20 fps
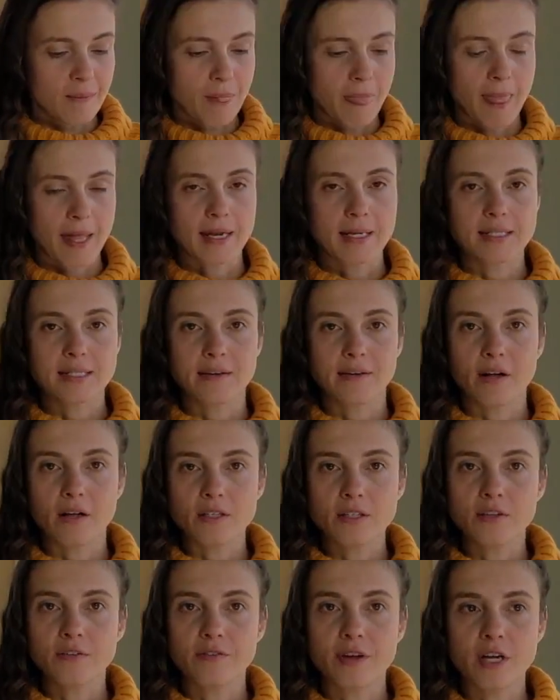And it's
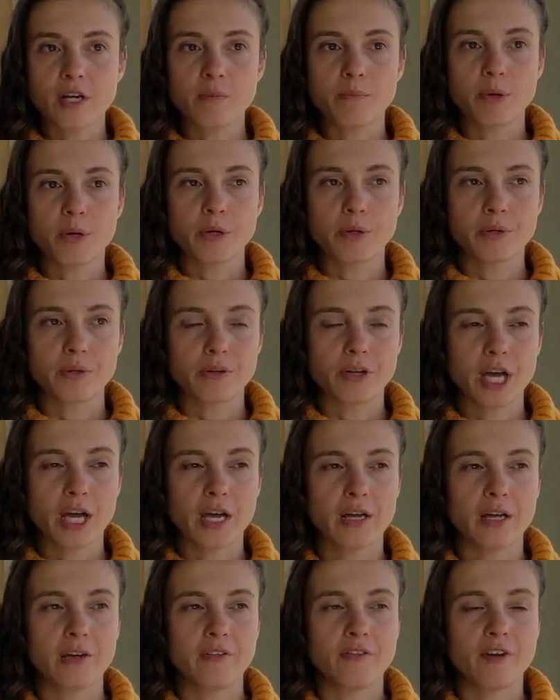also
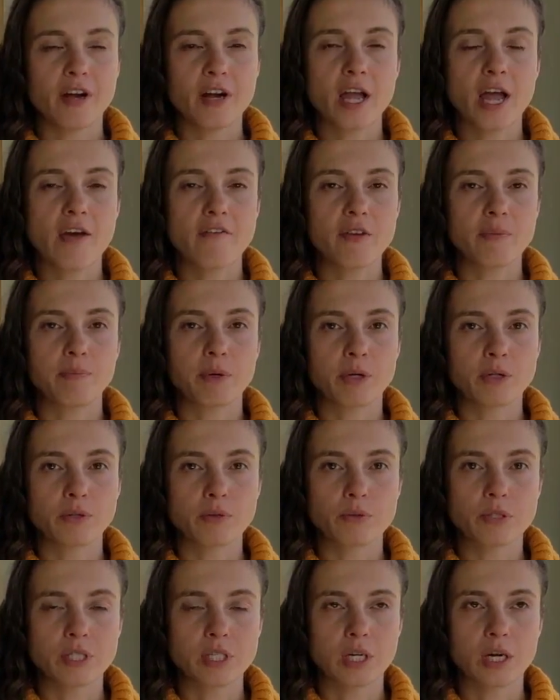a very heavy
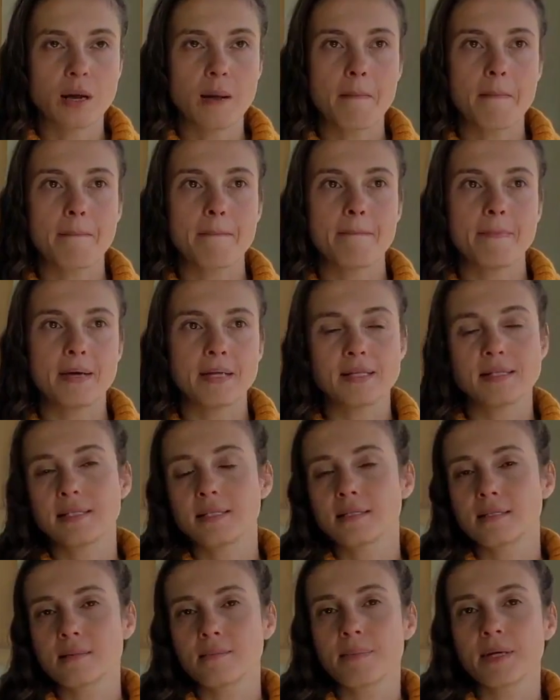producer,
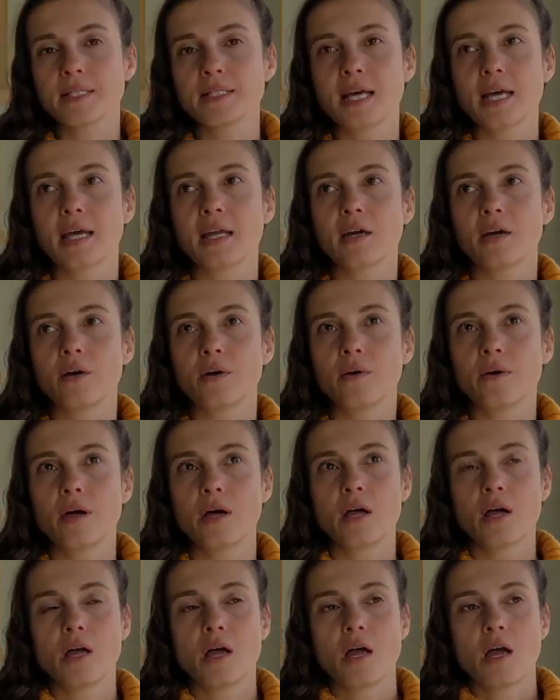mid-season potato,
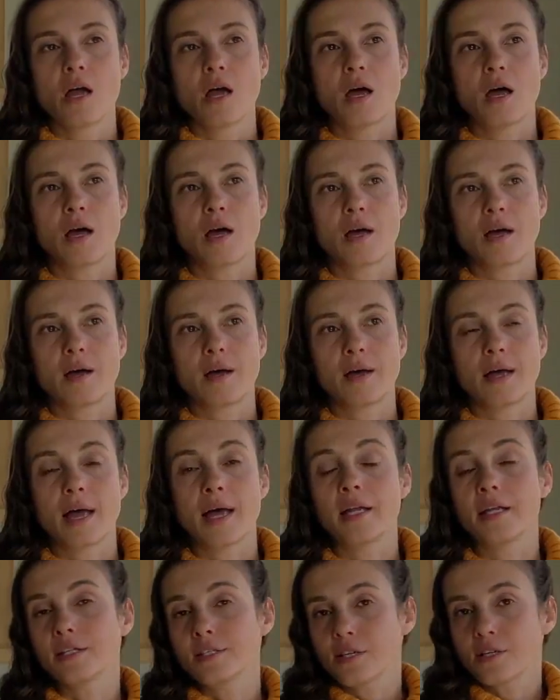
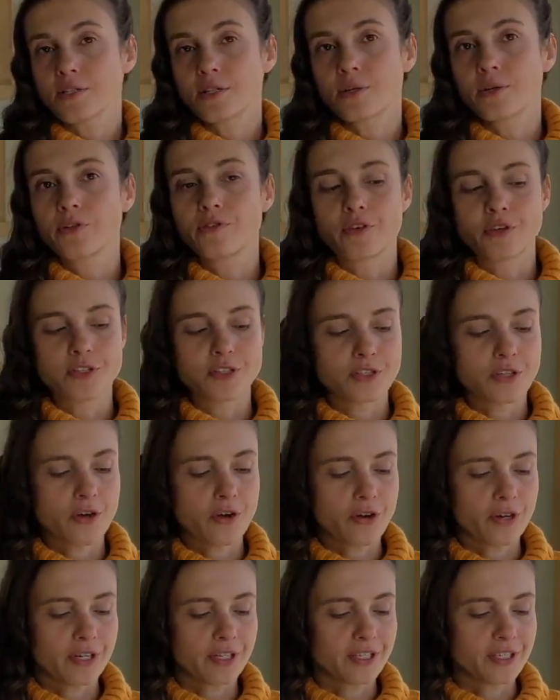and it's also good for
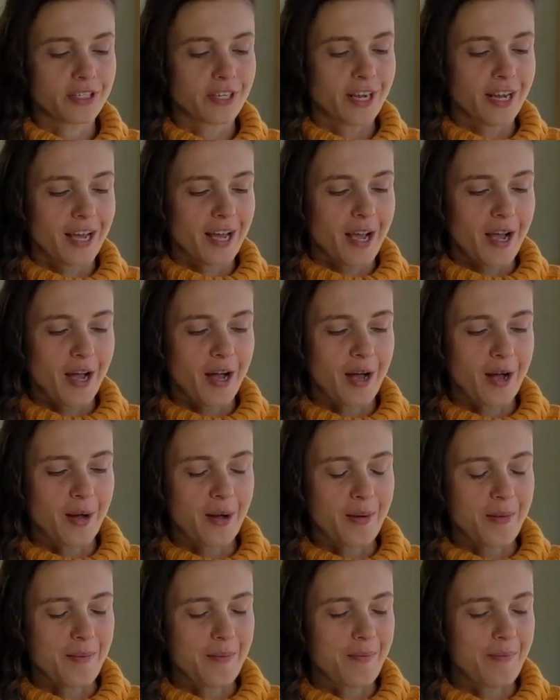storage.
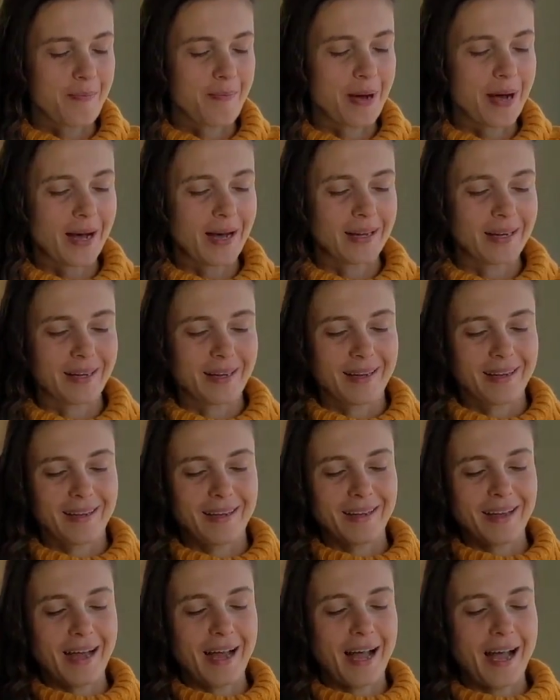But
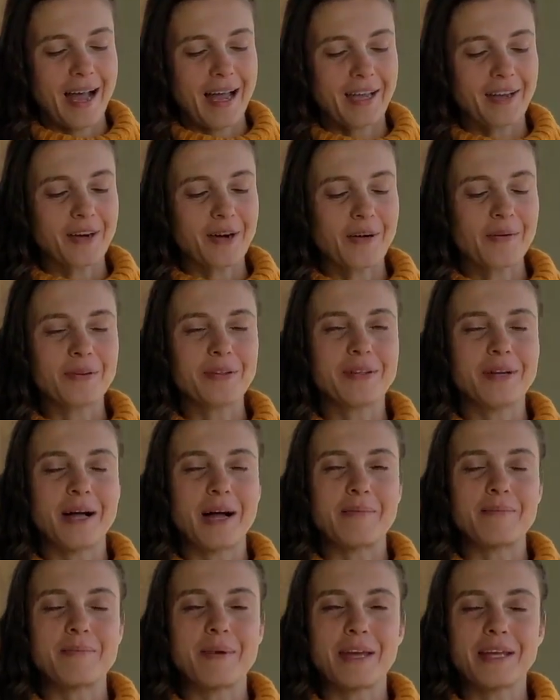
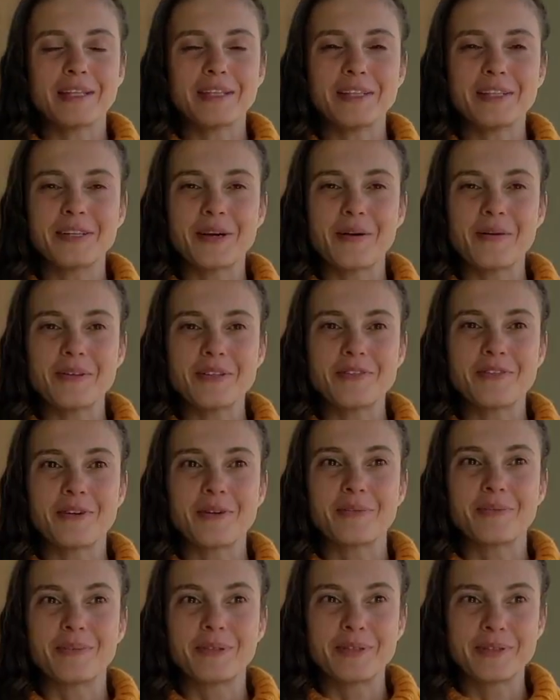I mainly grow it for
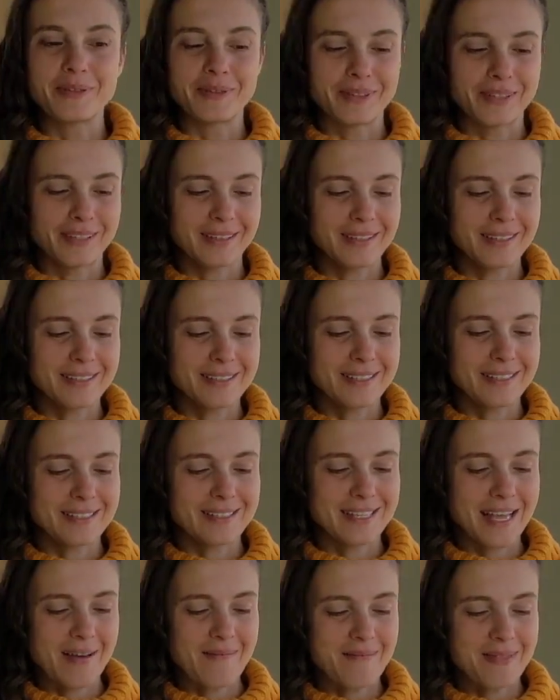beauty. This is
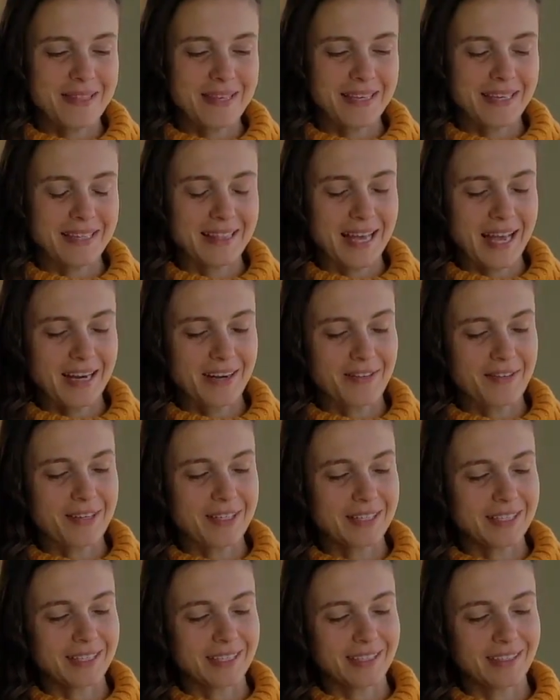something that
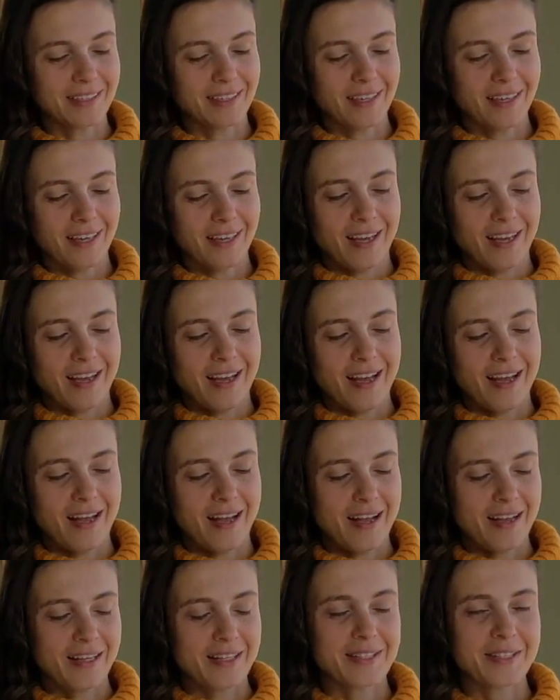really
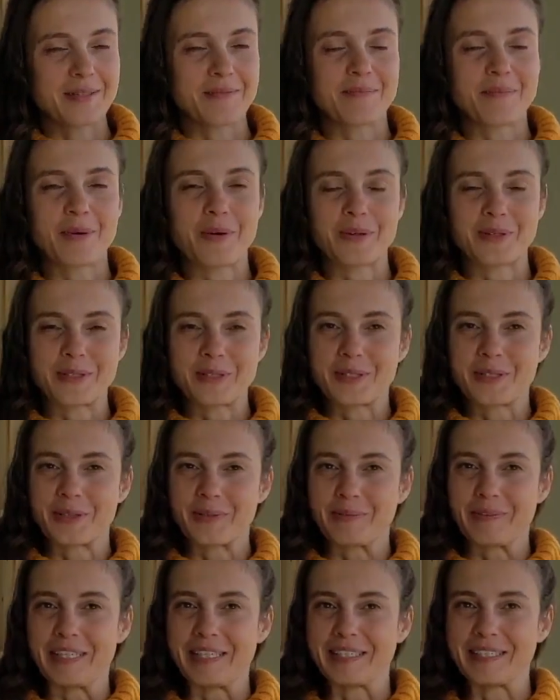it's important to
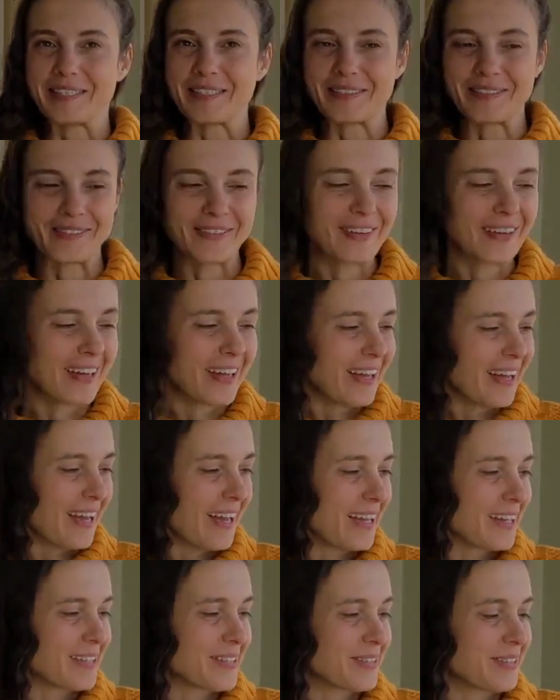me too,
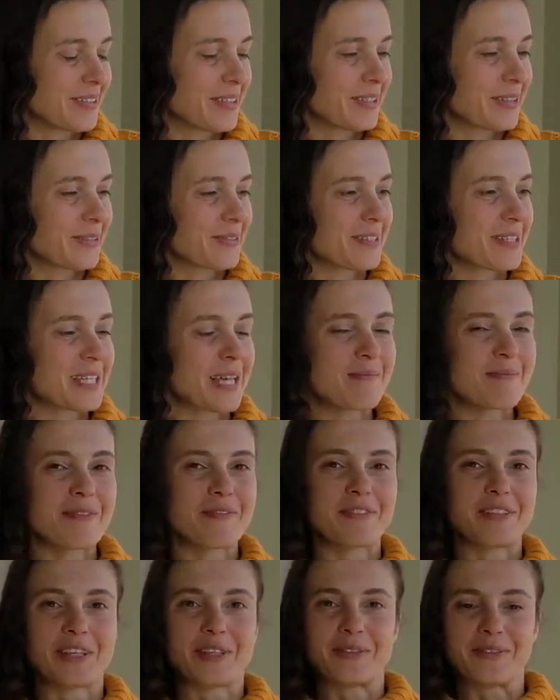to include some
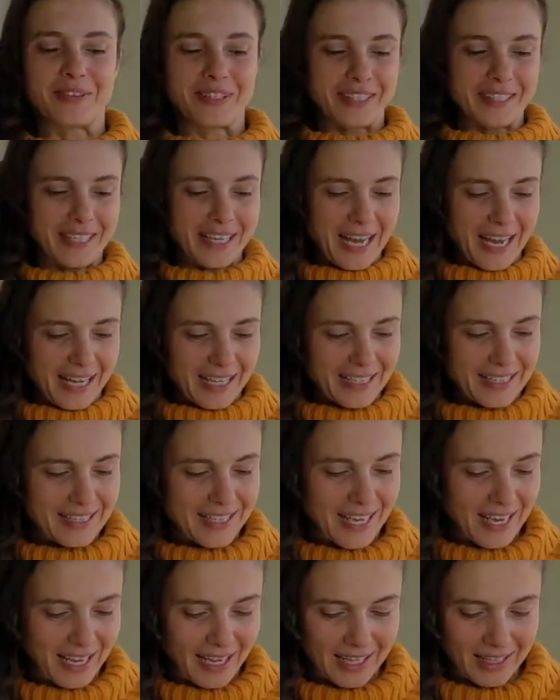of the unique guys.
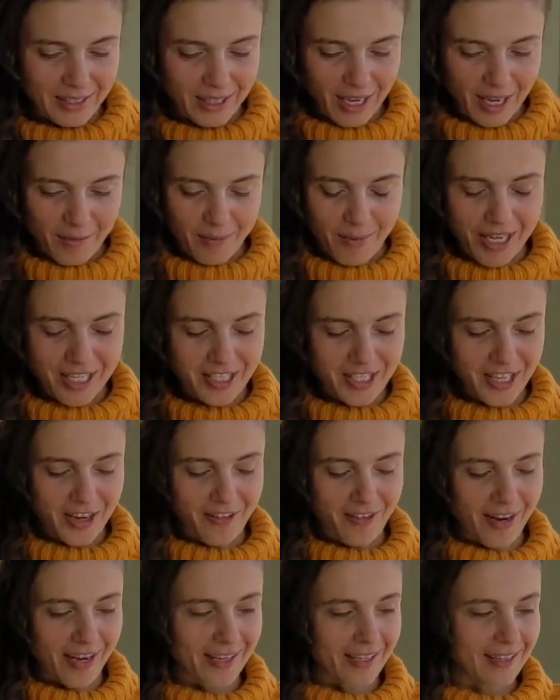And
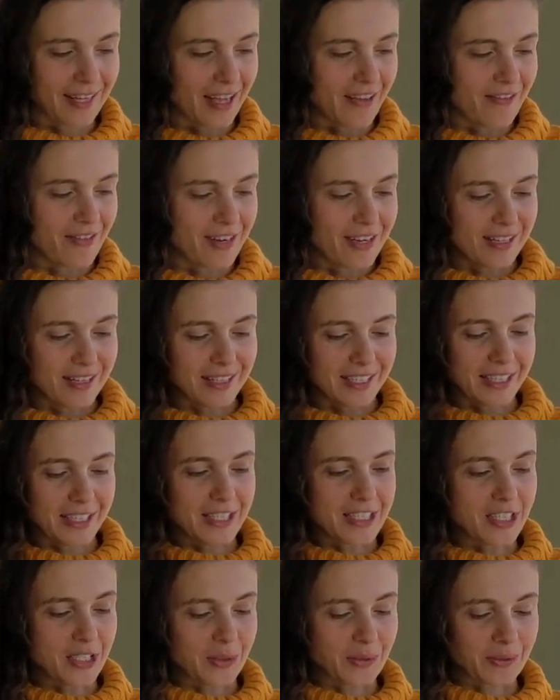Masquerade definitely
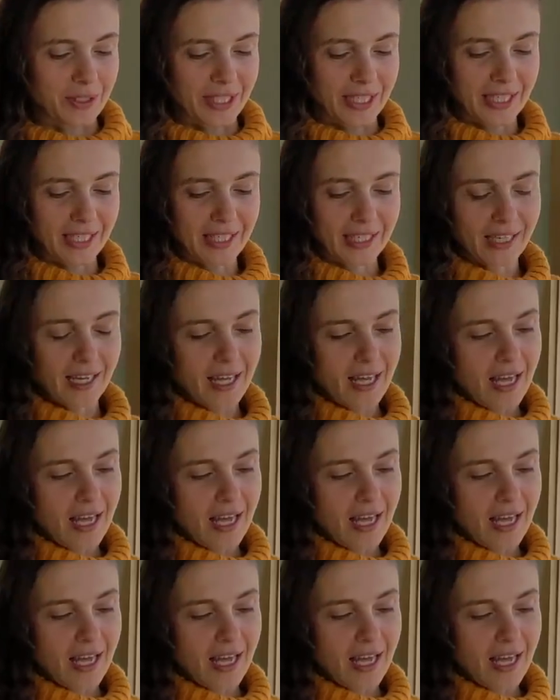is unique.